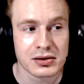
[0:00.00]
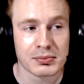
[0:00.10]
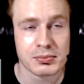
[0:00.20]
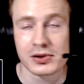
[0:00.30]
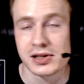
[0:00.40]

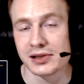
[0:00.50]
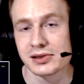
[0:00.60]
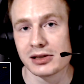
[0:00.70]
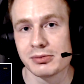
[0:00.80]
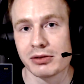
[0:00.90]

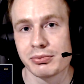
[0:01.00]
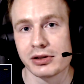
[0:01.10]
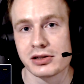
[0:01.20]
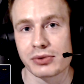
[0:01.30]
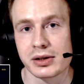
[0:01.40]
potentially be pretty
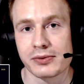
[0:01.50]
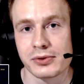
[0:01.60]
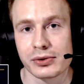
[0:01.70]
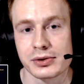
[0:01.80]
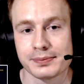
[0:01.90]

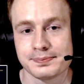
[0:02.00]
straightforward.